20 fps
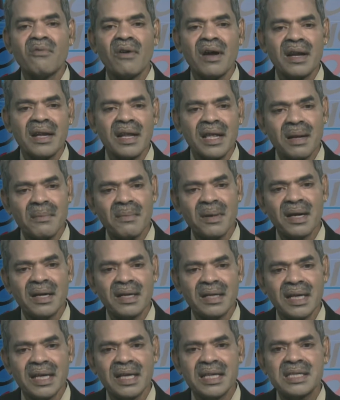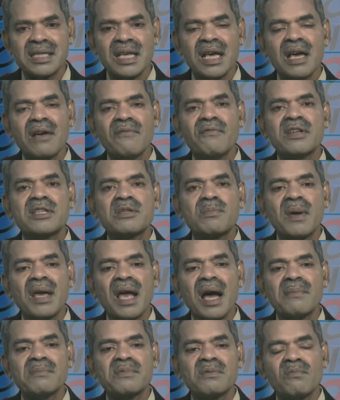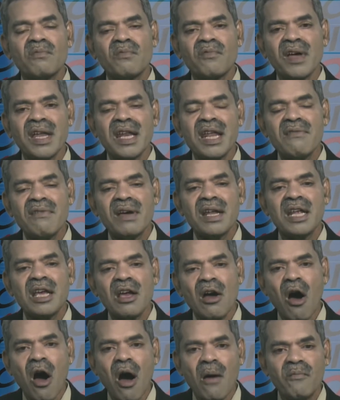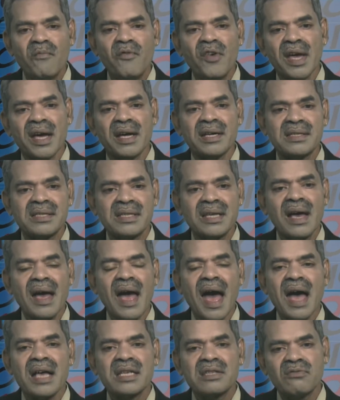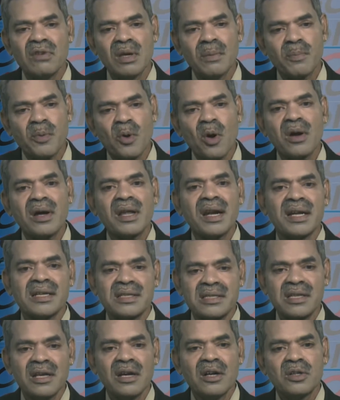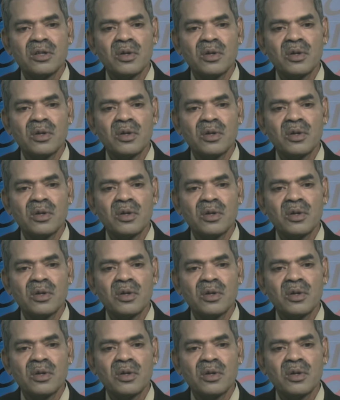vulnerabilities which becomes very obvious as we progress